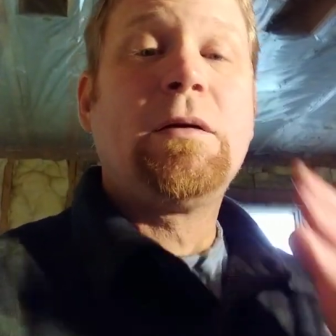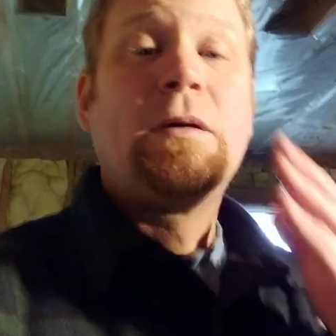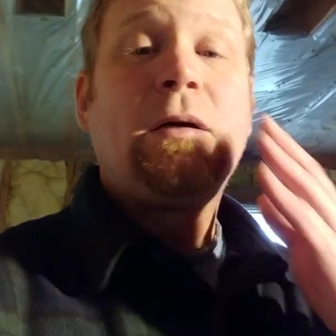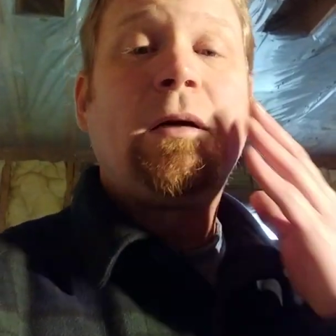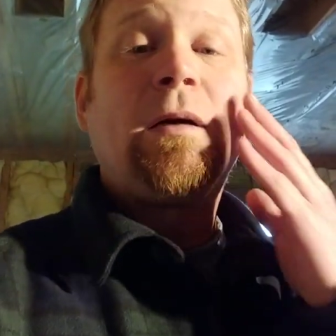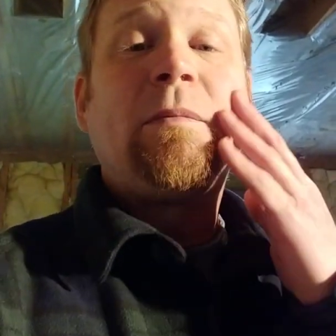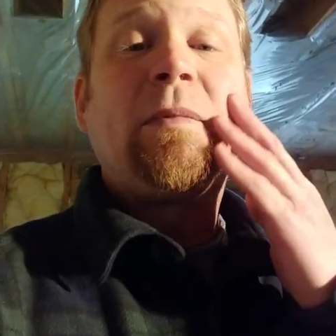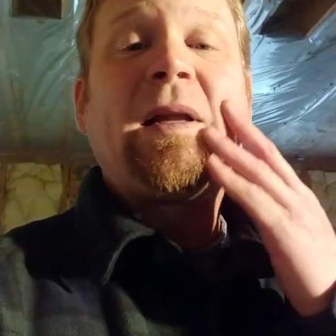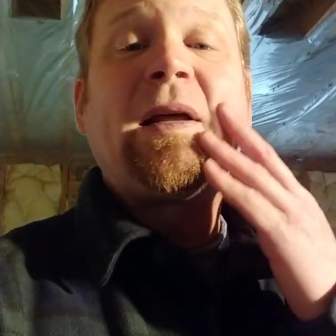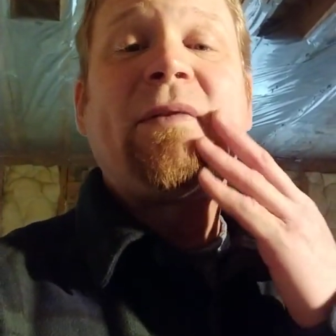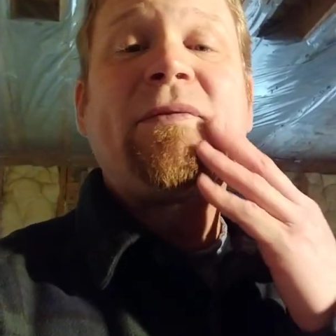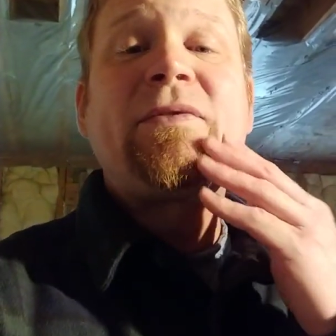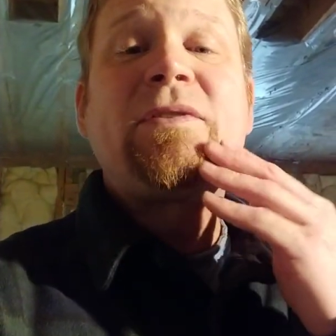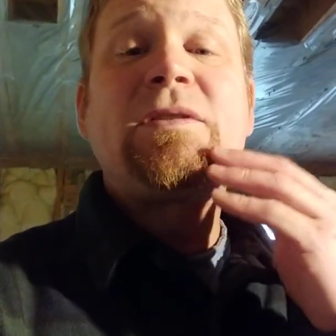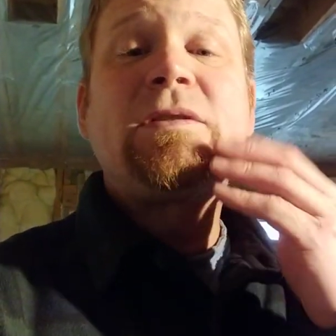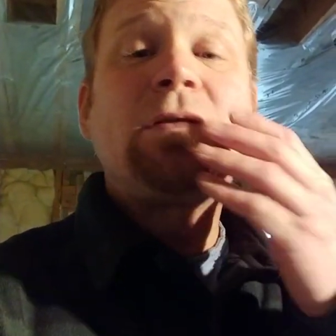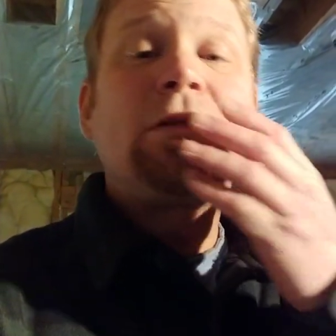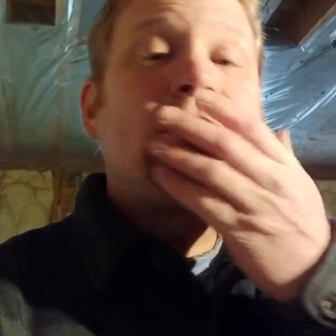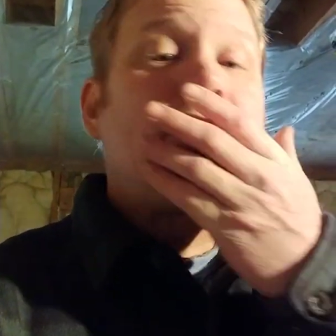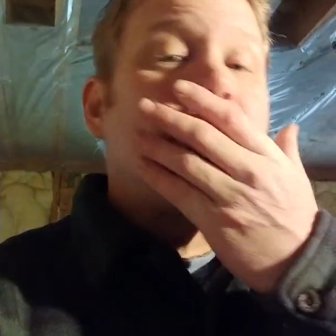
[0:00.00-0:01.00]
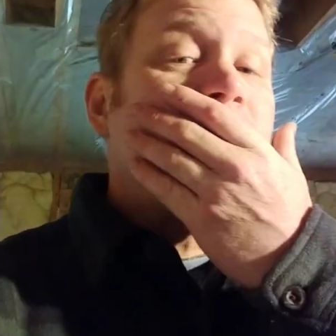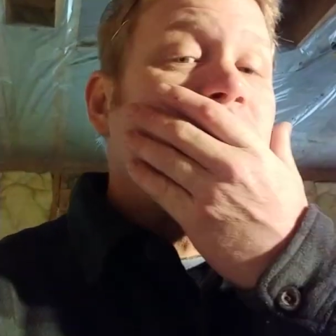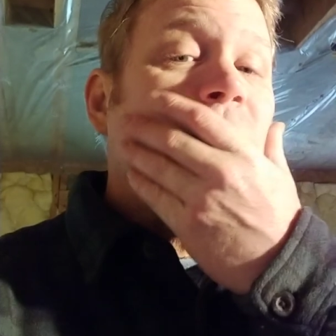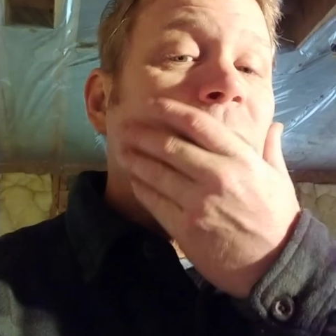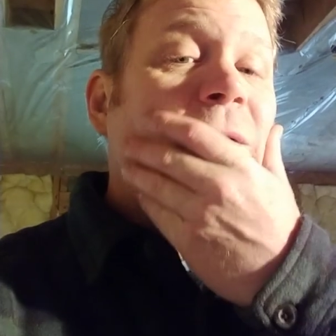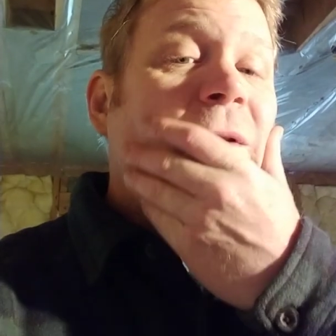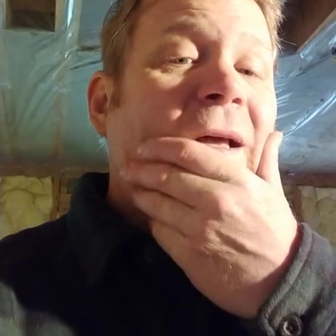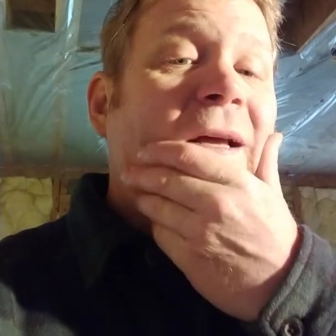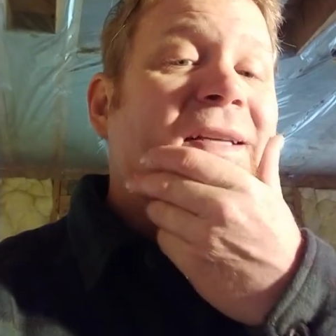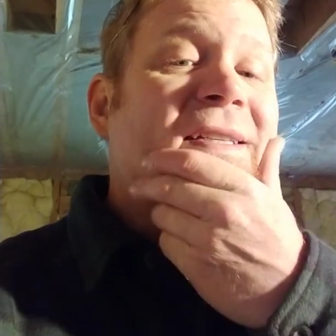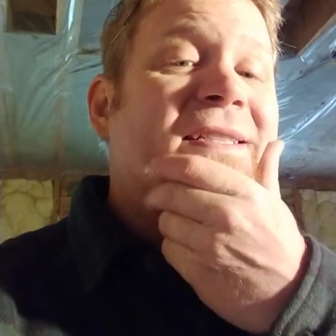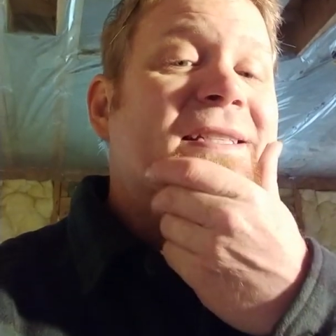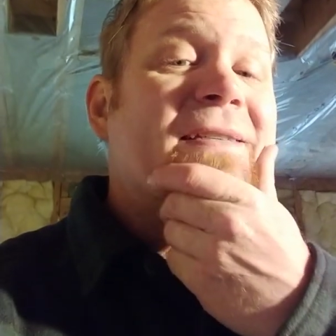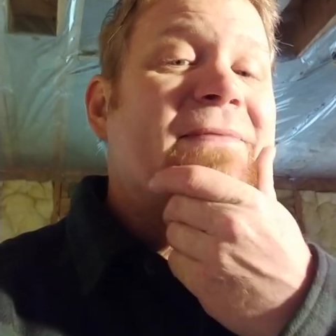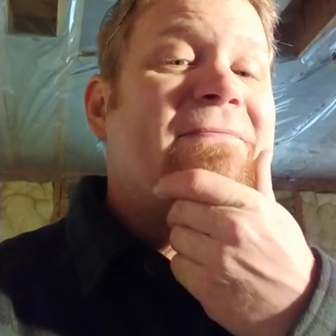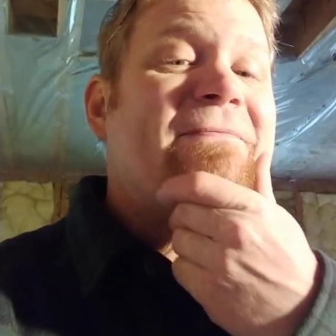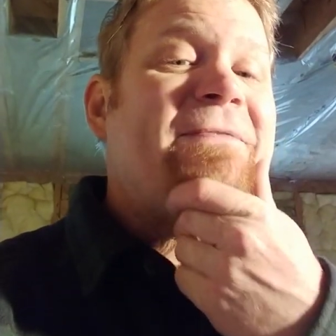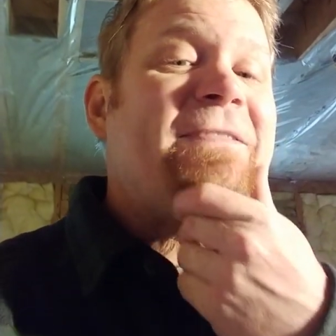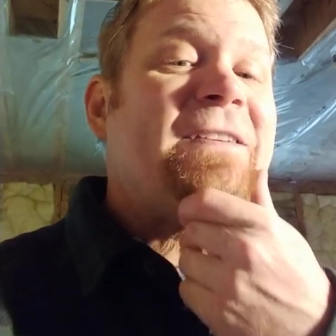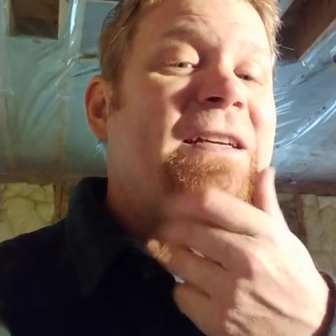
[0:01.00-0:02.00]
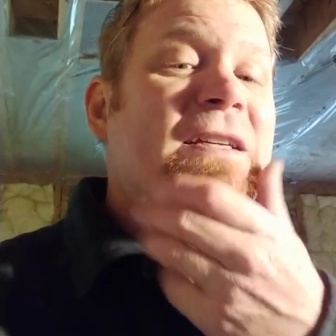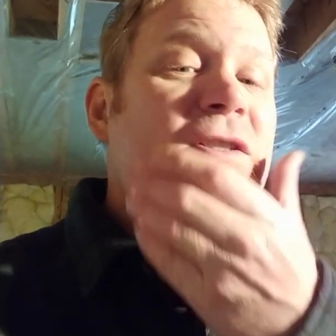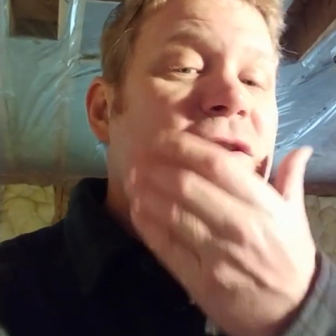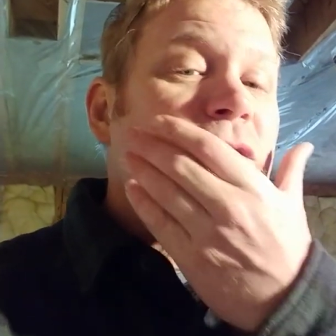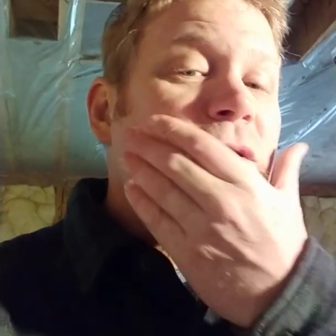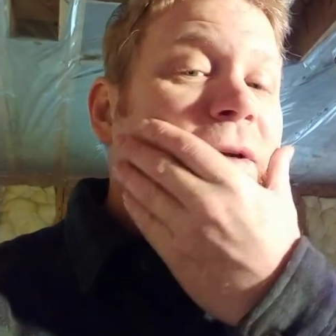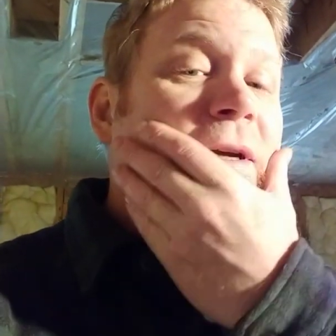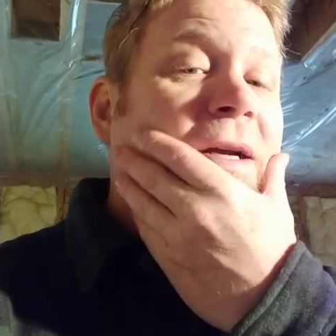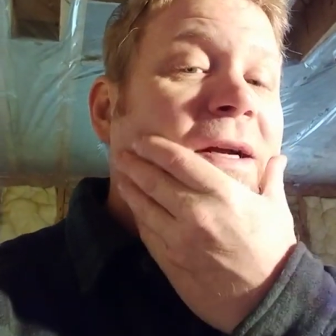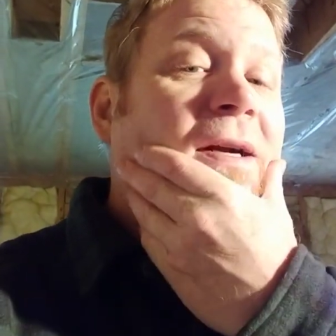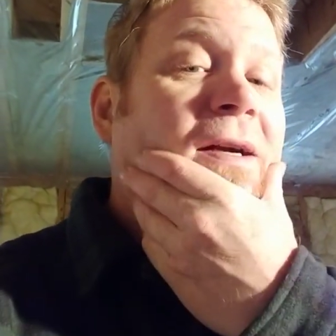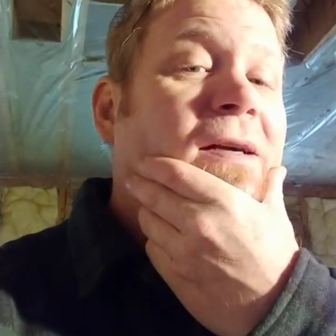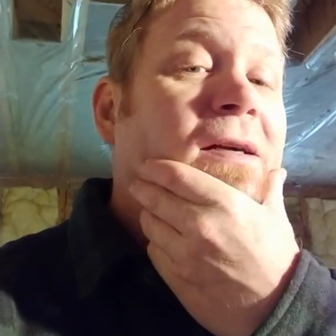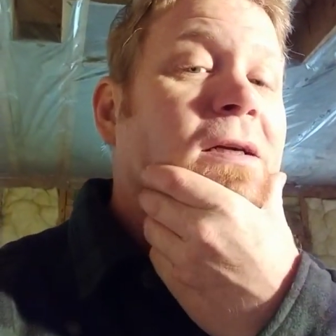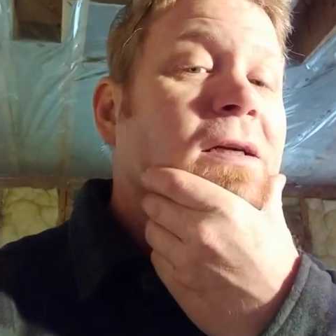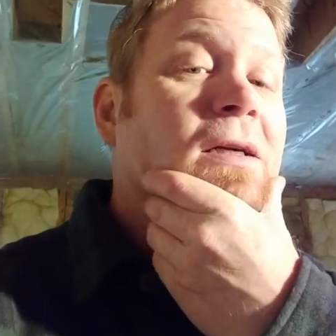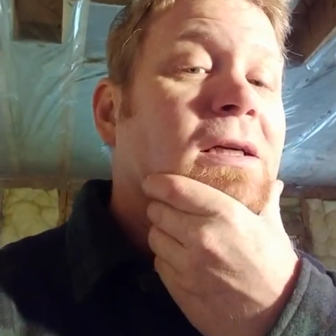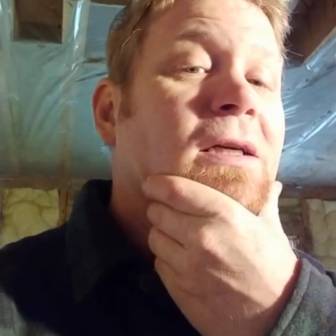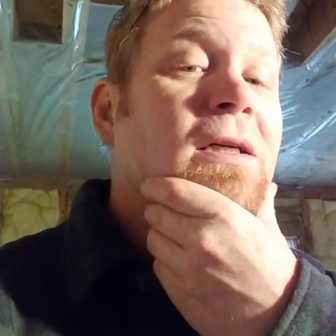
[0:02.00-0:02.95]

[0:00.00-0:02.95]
I'm less some facial hair